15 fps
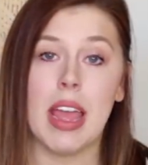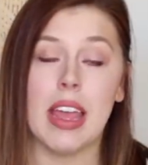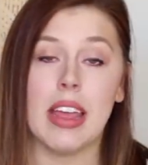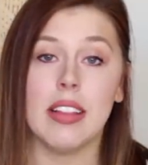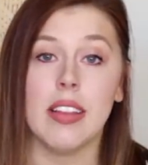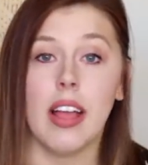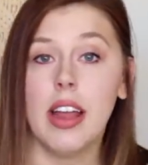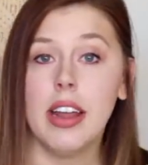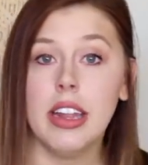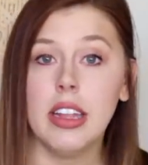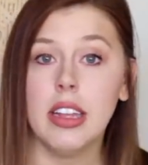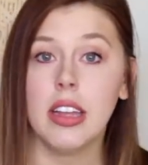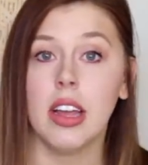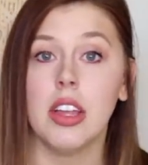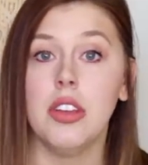a
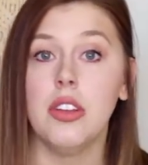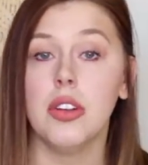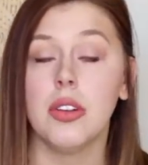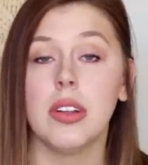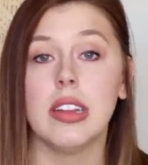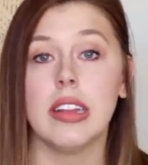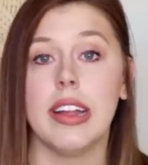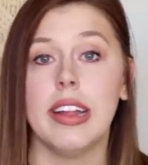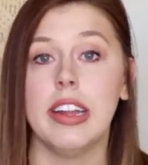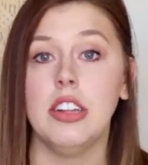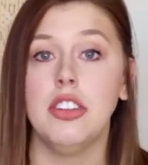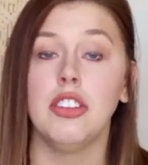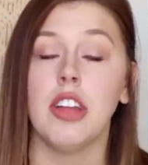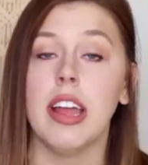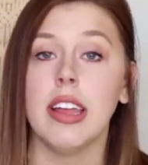lining, a uterine
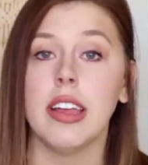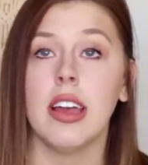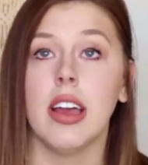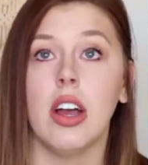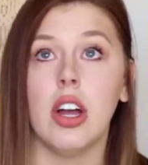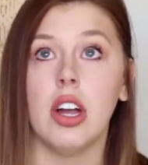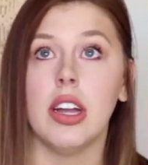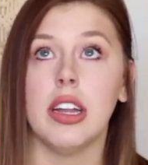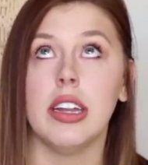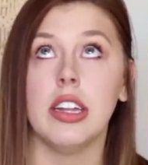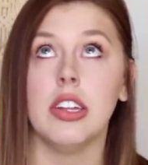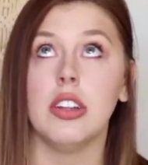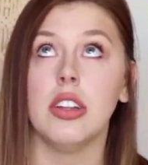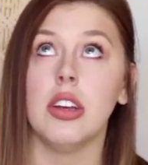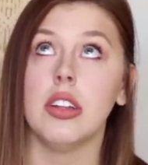lining check on
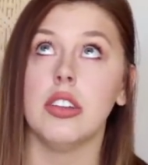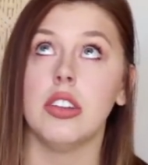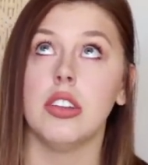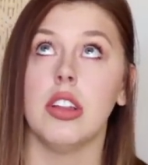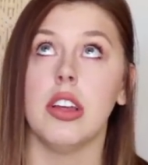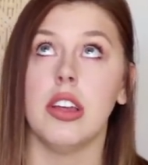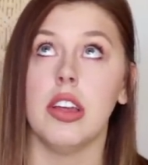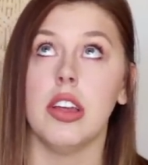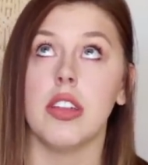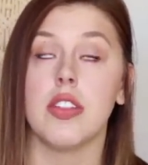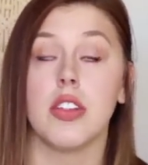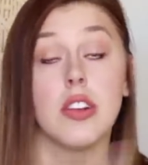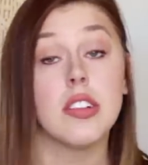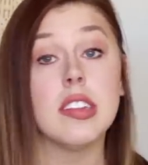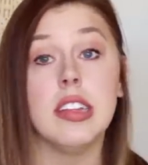the
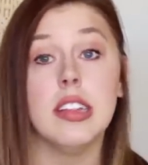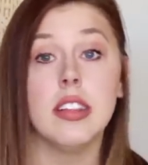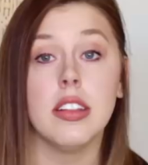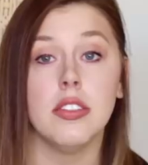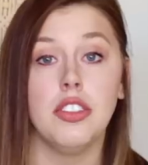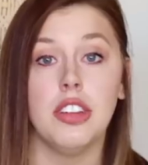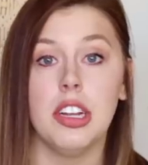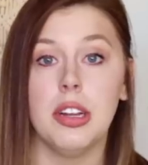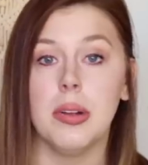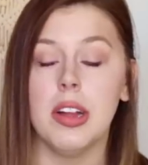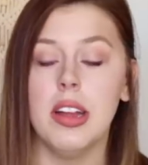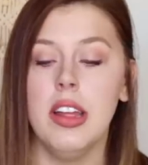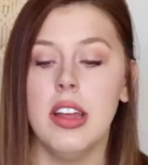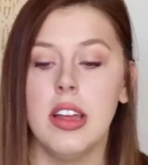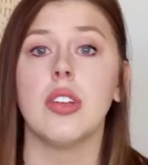13th of
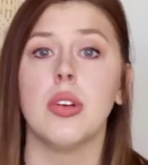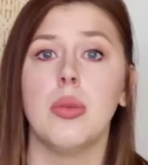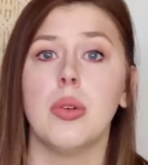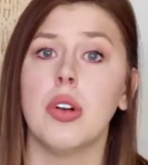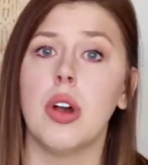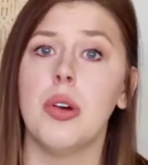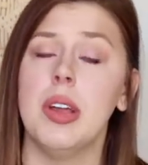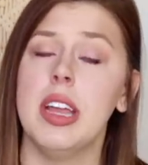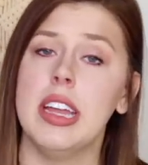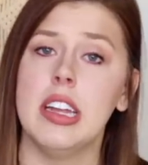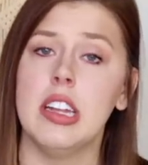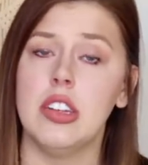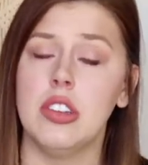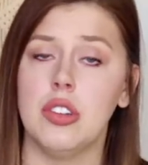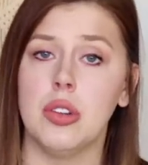January. So we'll go in
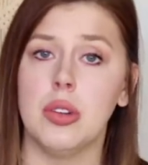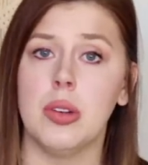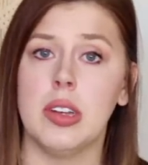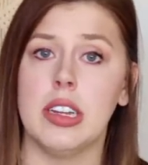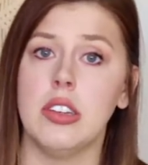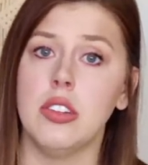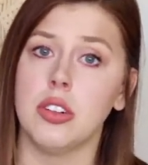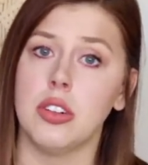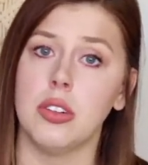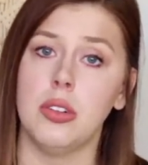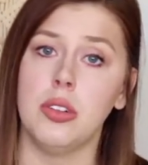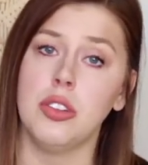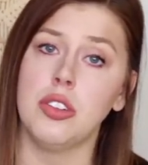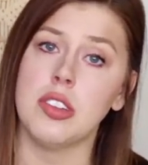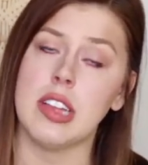and do an internal
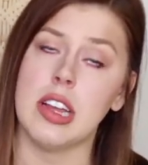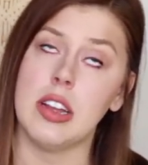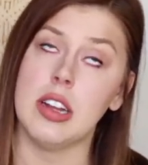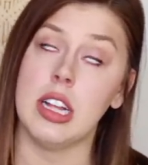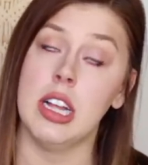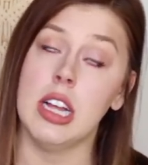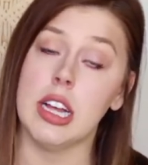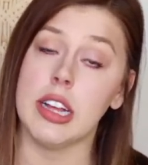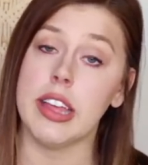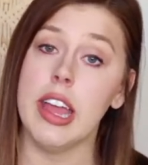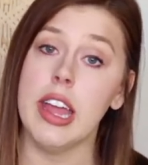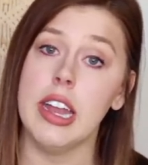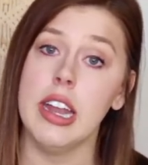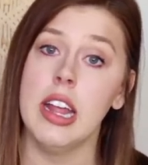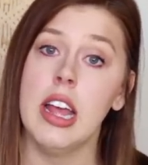ultrasound
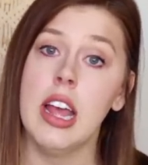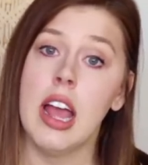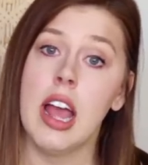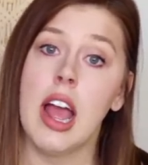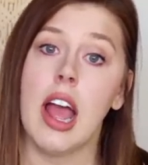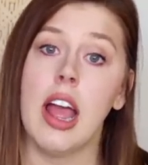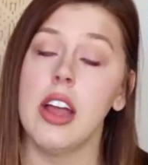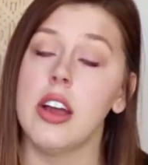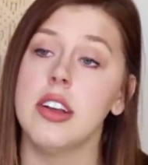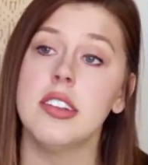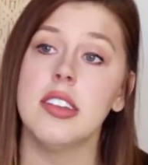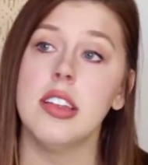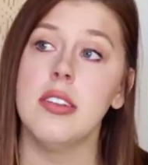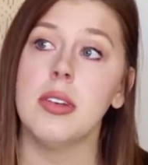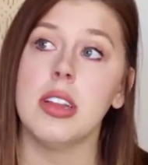again. I
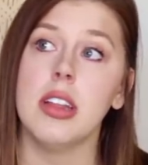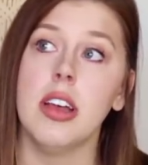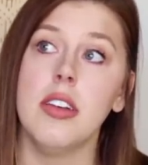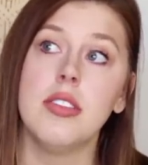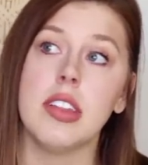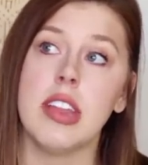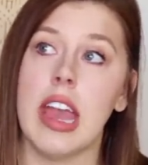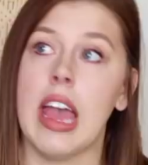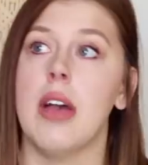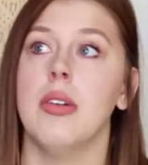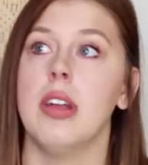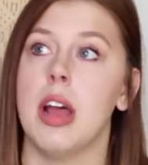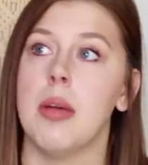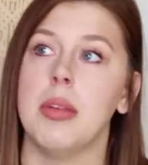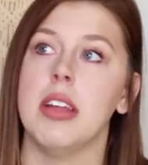honestly would love to
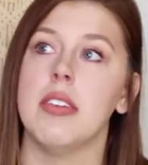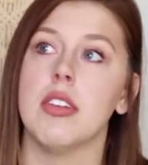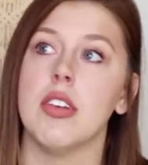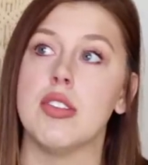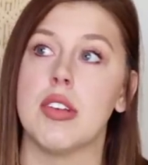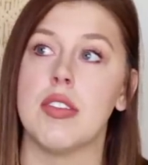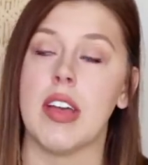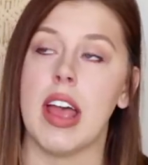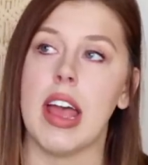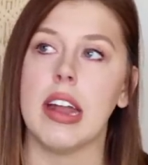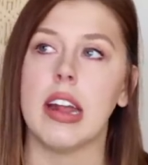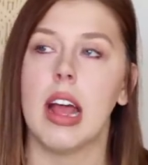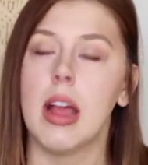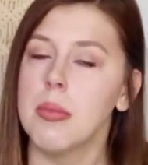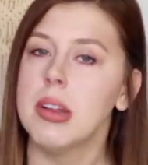count how many of those I've
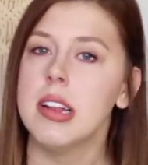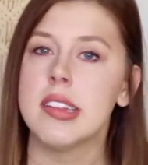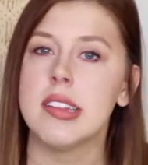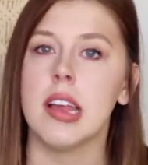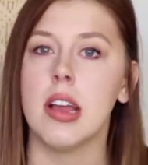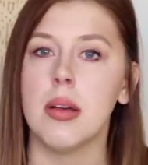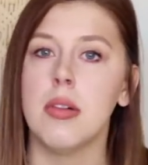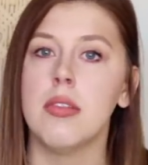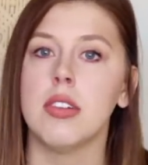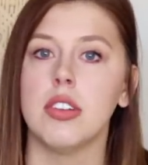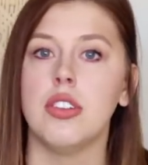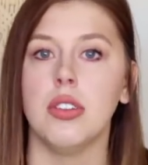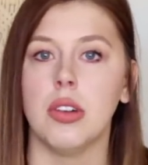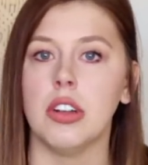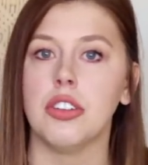had. I'm gonna say over
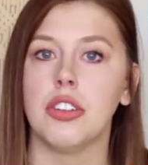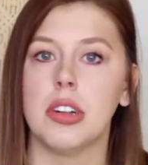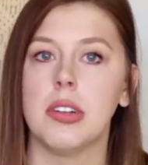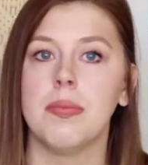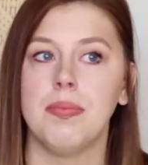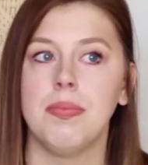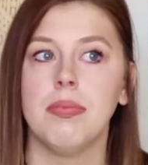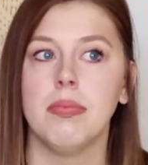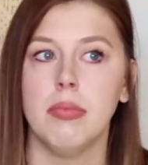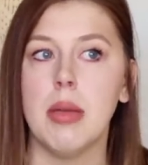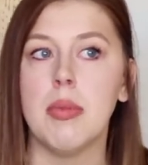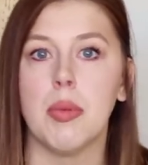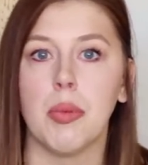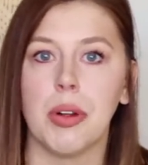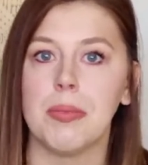200,
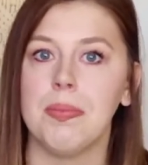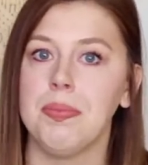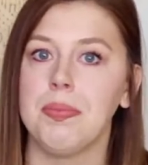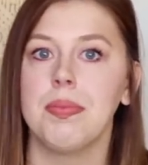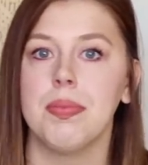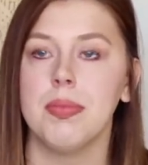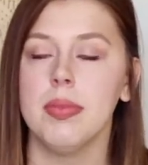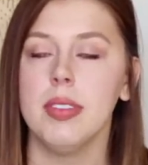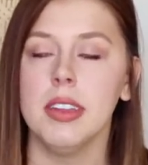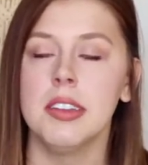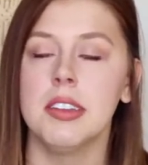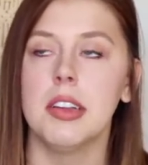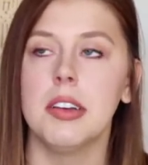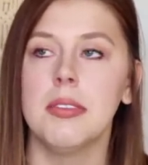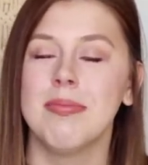maybe more.
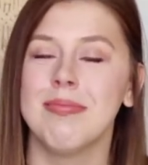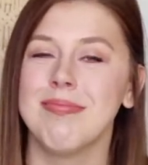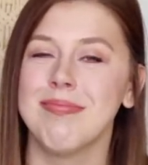So